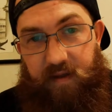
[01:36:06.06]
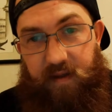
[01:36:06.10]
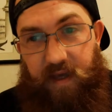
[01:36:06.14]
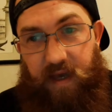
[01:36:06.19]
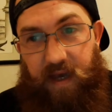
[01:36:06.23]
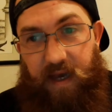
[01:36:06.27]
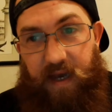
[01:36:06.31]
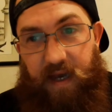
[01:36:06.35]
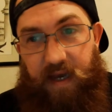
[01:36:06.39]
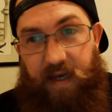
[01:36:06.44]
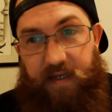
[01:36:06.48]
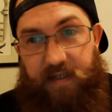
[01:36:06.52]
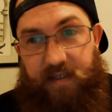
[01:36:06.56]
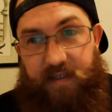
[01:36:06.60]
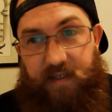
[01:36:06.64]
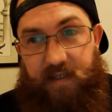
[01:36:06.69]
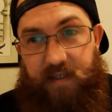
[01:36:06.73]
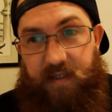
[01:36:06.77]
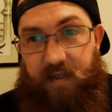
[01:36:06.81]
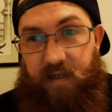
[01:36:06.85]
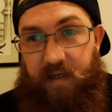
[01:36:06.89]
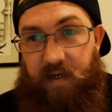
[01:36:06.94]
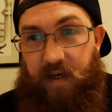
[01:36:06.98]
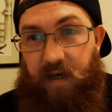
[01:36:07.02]

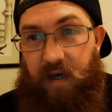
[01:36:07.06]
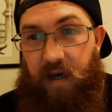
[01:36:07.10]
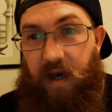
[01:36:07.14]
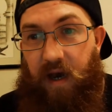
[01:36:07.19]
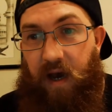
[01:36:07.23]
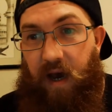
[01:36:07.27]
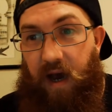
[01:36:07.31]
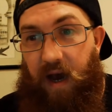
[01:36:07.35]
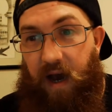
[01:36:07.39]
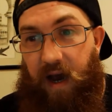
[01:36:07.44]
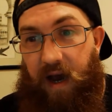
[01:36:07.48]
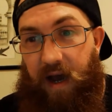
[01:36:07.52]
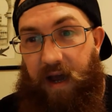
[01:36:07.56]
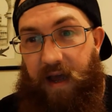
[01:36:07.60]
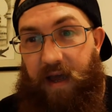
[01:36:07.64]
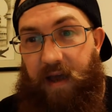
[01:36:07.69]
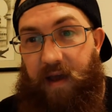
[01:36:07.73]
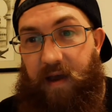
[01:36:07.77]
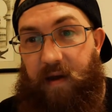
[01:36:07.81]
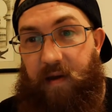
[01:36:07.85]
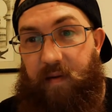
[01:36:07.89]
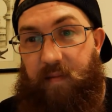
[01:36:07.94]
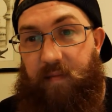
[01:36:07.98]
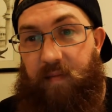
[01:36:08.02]
that I
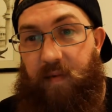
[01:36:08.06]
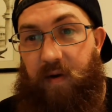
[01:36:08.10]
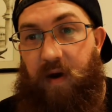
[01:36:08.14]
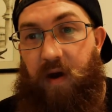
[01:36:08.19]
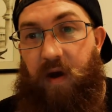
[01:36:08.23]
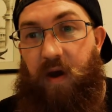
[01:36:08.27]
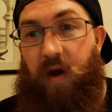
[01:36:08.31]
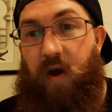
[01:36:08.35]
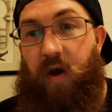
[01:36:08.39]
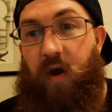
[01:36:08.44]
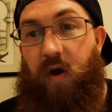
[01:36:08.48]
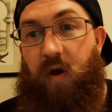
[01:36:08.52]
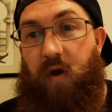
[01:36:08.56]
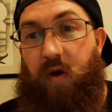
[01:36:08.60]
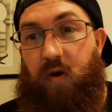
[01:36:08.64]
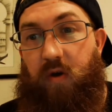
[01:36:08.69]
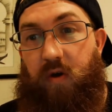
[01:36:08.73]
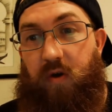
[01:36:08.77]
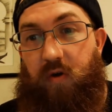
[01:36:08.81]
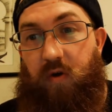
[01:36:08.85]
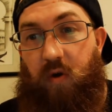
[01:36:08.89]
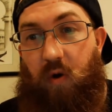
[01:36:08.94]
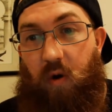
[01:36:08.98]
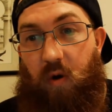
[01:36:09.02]
am
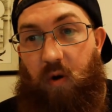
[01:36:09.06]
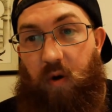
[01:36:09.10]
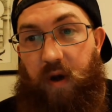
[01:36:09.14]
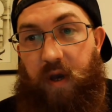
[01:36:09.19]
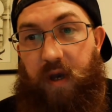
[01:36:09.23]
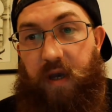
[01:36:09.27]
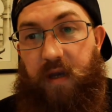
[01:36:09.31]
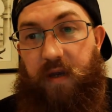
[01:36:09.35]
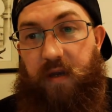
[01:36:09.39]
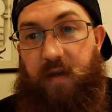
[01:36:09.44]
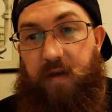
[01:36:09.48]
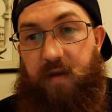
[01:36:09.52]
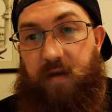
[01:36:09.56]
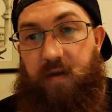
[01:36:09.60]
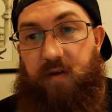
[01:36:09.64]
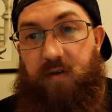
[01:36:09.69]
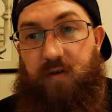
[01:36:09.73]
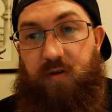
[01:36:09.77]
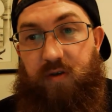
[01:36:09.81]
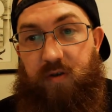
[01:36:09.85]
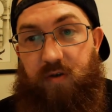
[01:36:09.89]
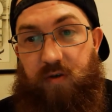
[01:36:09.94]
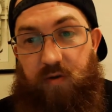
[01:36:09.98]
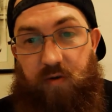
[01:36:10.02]
going
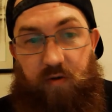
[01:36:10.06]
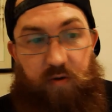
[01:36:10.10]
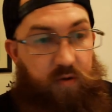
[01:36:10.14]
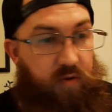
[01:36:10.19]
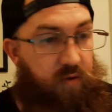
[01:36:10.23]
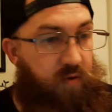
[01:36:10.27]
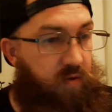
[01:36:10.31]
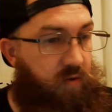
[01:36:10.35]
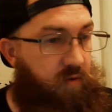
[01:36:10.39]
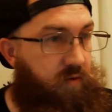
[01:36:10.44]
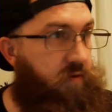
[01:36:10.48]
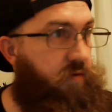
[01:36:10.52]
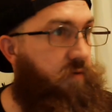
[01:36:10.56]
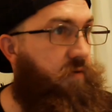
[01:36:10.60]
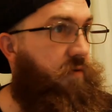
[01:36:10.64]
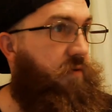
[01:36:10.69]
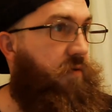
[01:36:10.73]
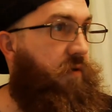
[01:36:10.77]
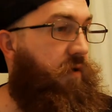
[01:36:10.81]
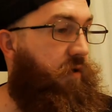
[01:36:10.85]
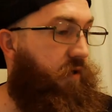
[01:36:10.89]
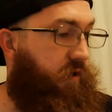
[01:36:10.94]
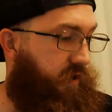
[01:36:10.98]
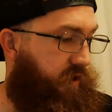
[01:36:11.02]
to
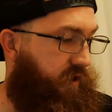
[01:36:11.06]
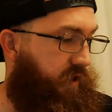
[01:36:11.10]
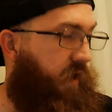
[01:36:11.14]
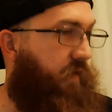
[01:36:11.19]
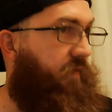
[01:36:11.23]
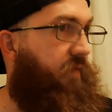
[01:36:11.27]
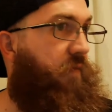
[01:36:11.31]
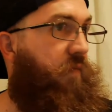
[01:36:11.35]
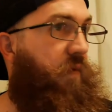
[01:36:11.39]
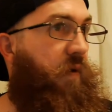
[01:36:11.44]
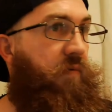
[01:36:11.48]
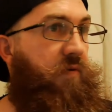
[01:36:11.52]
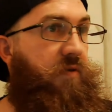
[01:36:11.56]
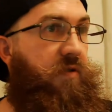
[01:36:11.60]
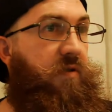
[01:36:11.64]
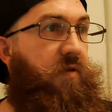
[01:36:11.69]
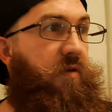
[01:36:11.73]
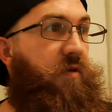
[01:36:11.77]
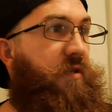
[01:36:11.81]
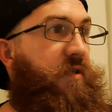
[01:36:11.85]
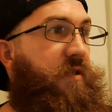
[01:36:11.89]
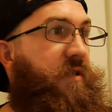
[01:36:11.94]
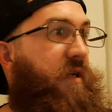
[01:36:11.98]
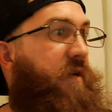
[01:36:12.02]
37. What was
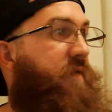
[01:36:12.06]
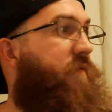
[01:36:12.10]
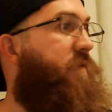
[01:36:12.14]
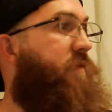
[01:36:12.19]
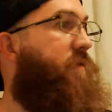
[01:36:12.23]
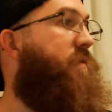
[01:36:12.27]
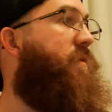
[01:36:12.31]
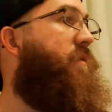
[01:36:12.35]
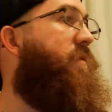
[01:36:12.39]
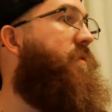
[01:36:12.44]
37?